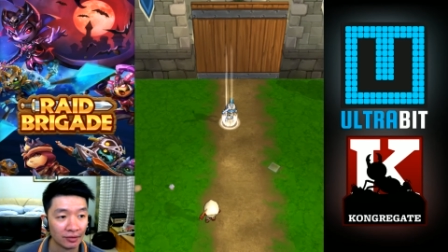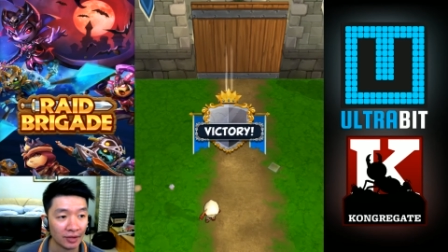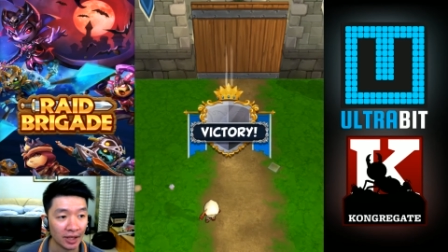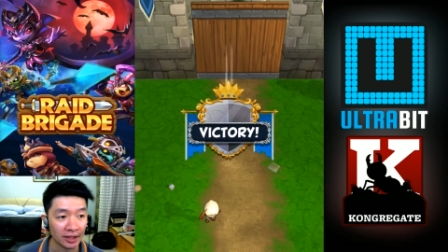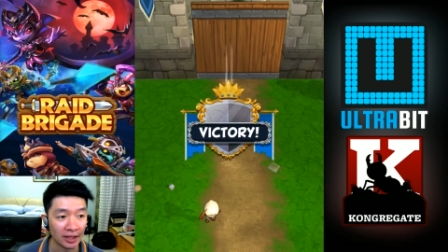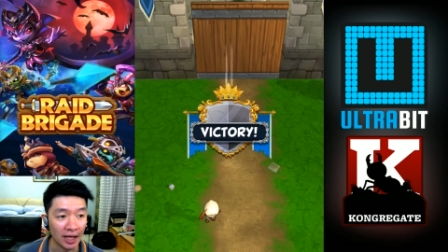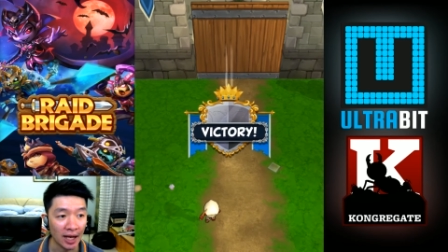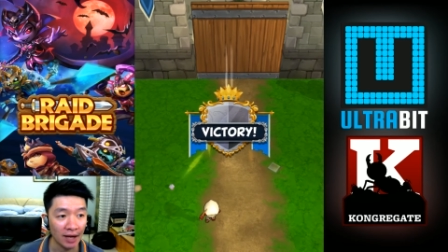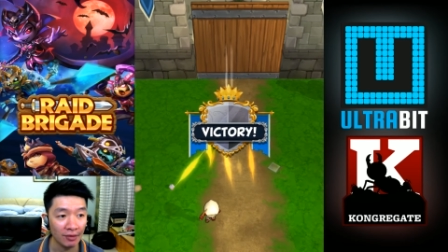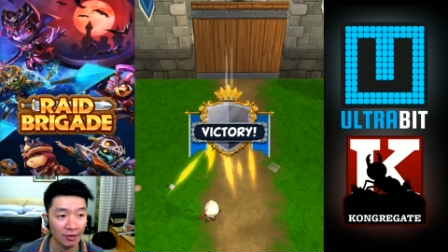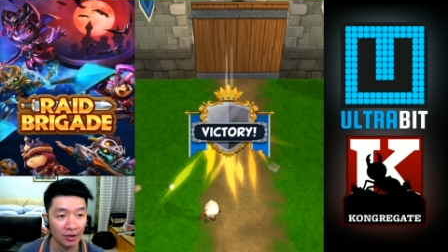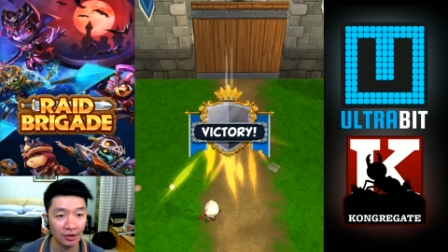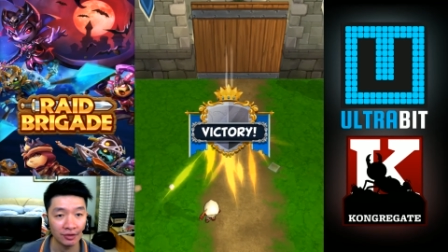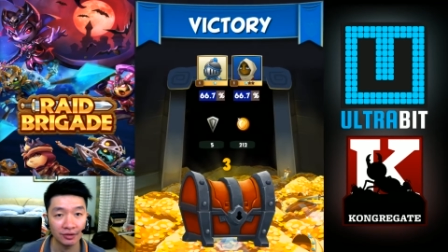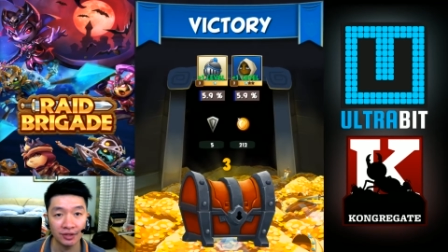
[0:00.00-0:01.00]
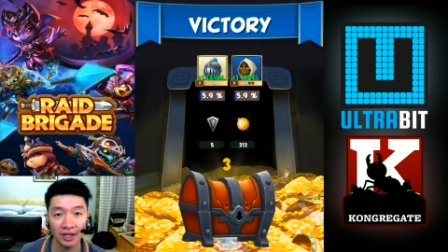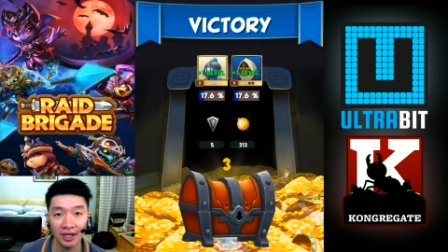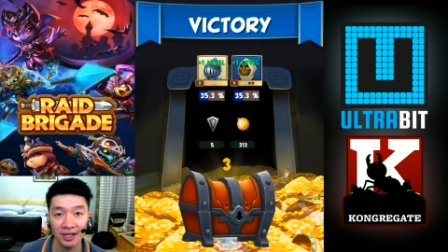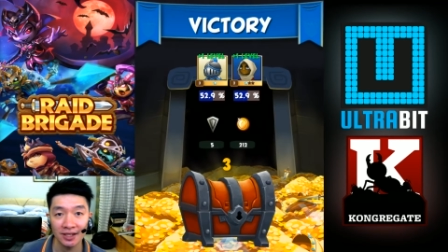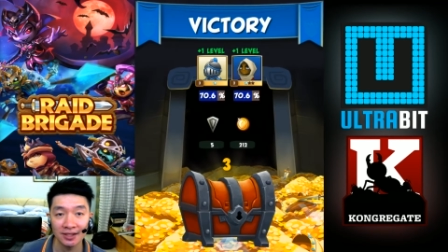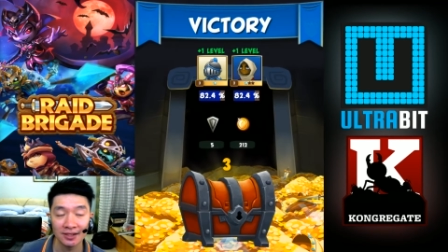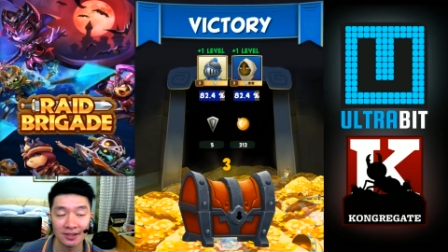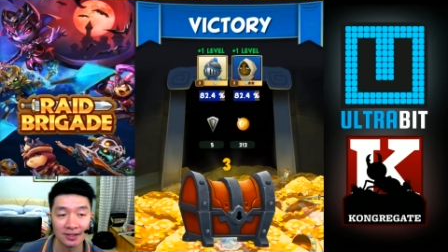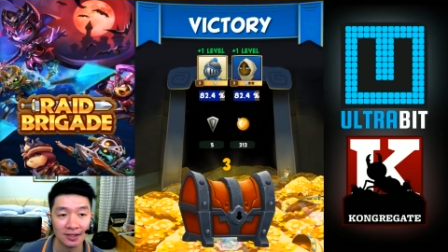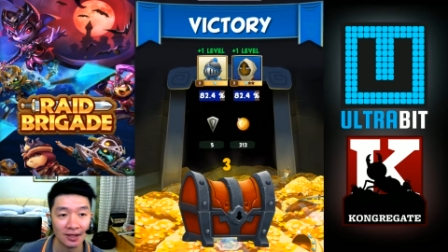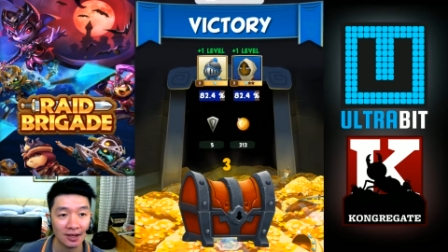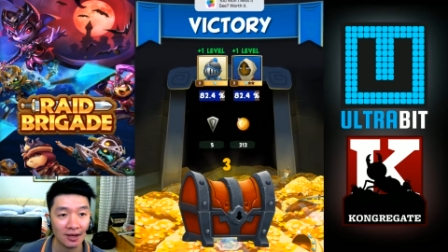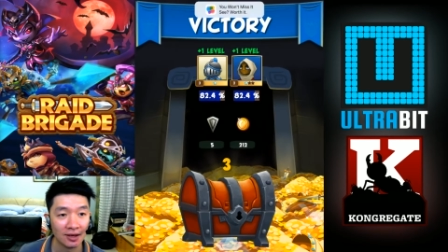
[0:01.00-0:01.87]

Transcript: Right, I won this